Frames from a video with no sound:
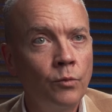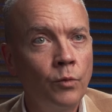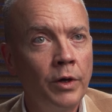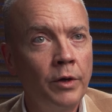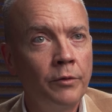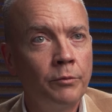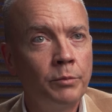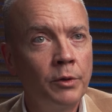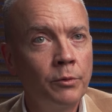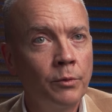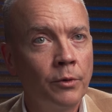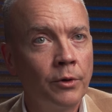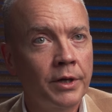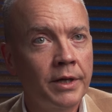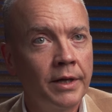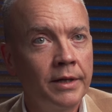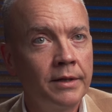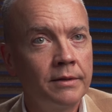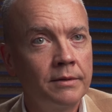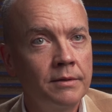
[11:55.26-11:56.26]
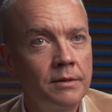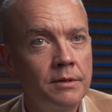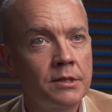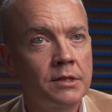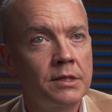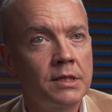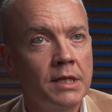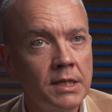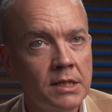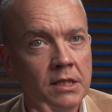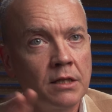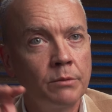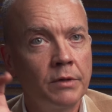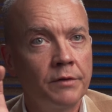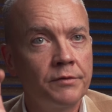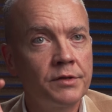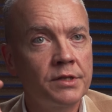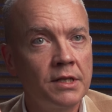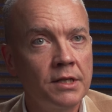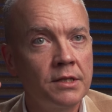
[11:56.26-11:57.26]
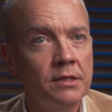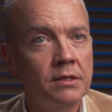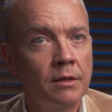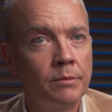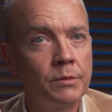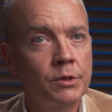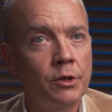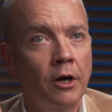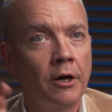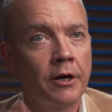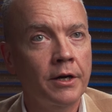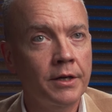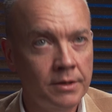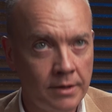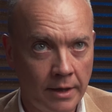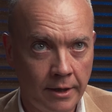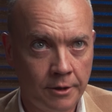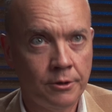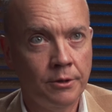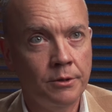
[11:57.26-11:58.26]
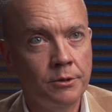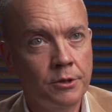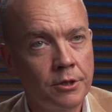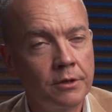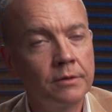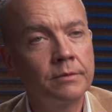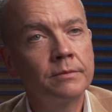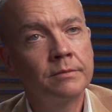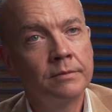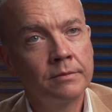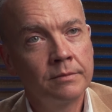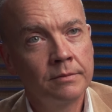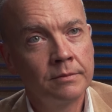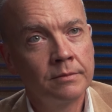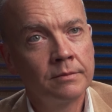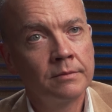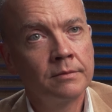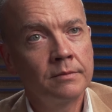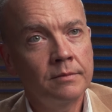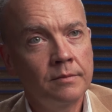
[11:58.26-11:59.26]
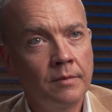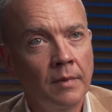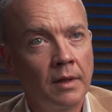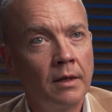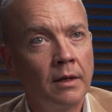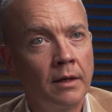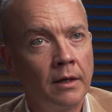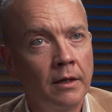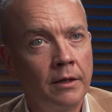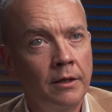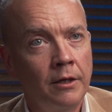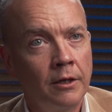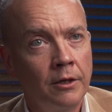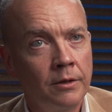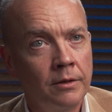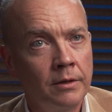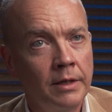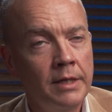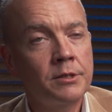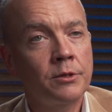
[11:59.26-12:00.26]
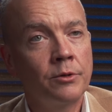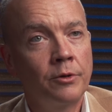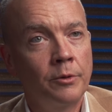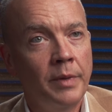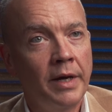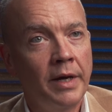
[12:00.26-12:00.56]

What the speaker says: We've been working system of systems architectures, at least going